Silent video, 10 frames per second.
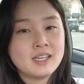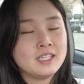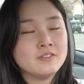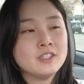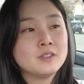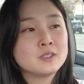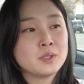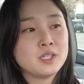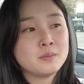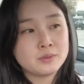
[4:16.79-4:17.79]
And even though it's
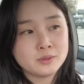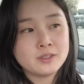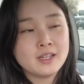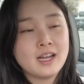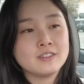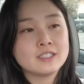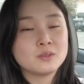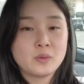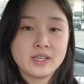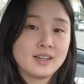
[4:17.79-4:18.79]
pretty brutal having
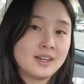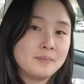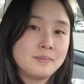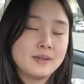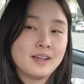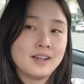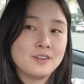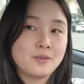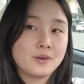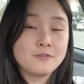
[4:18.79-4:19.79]
to wake up uh,
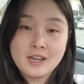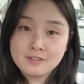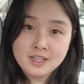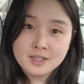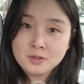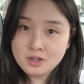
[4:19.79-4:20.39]
for 5 a.m.